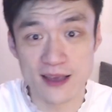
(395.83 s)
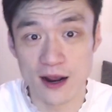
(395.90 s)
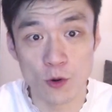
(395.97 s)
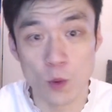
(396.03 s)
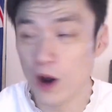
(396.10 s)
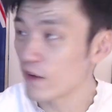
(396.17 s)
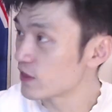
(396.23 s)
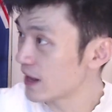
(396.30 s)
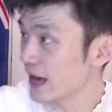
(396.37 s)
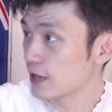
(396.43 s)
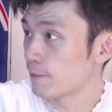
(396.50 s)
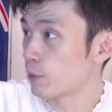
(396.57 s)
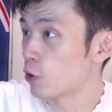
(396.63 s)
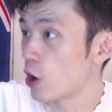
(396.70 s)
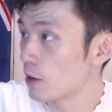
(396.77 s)
One of the other
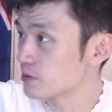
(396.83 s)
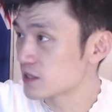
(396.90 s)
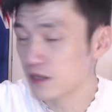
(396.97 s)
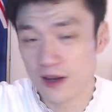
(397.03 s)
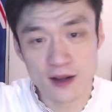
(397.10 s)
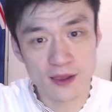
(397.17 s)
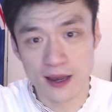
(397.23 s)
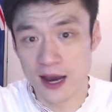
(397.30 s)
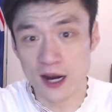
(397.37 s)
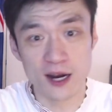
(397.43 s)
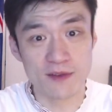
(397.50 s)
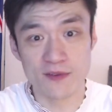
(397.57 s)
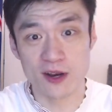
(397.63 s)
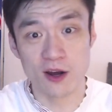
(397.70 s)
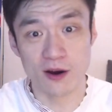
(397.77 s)
props. I don't even know.